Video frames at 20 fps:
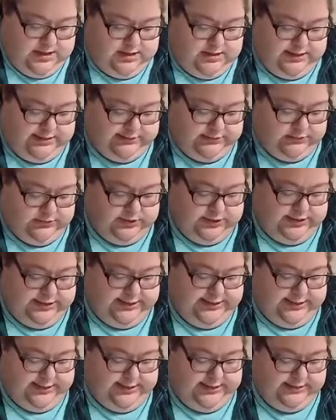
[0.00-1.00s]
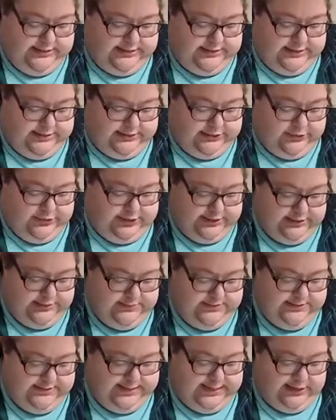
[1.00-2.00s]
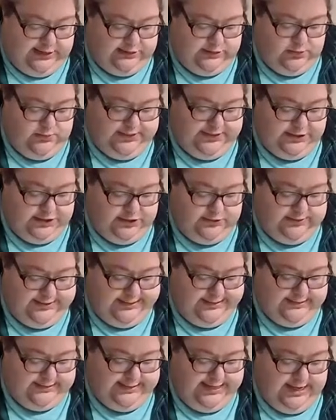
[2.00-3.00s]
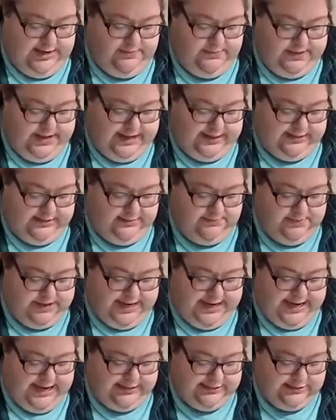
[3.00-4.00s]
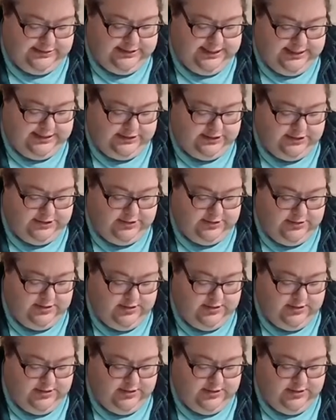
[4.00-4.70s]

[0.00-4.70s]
This one is the Christmas House Winter Landscape by X Stitch